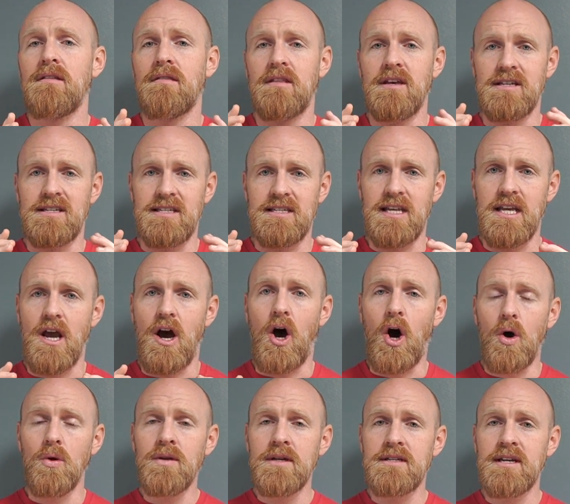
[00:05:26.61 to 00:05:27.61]
This is the
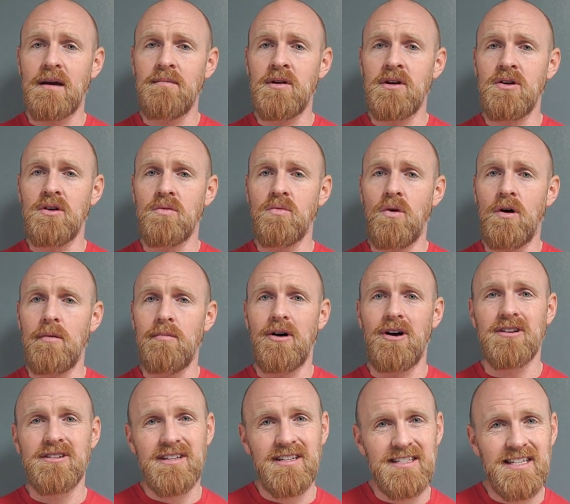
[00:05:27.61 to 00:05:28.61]
only time you're doing wall
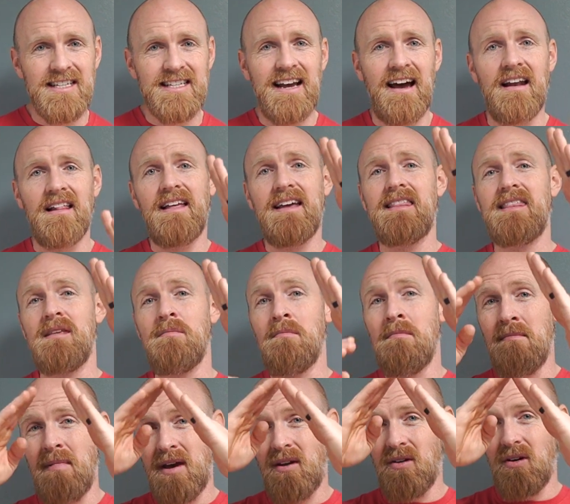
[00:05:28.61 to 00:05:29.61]
balls because it's kind of like the
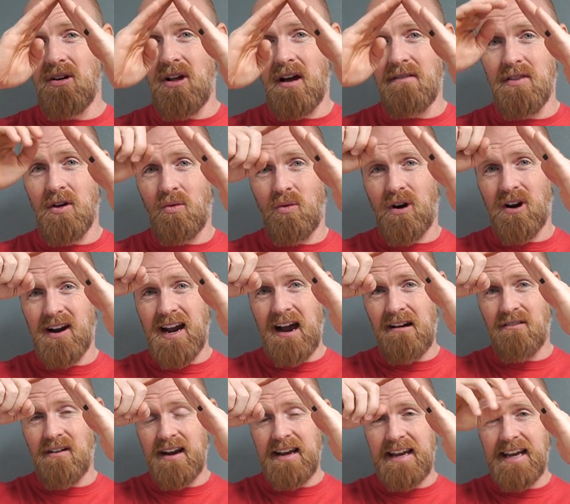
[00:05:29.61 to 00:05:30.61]
middle of the
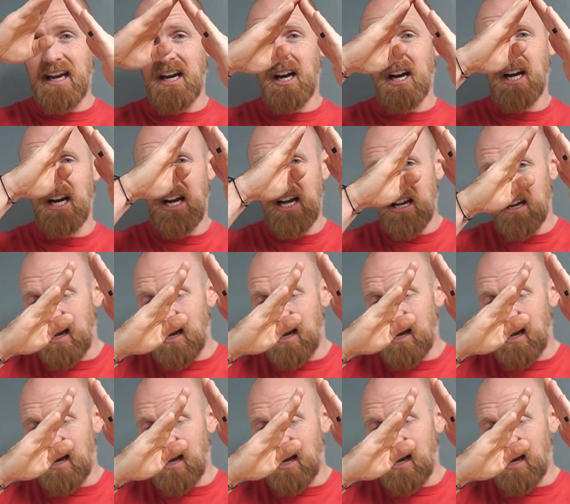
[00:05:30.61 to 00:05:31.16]
workout right here,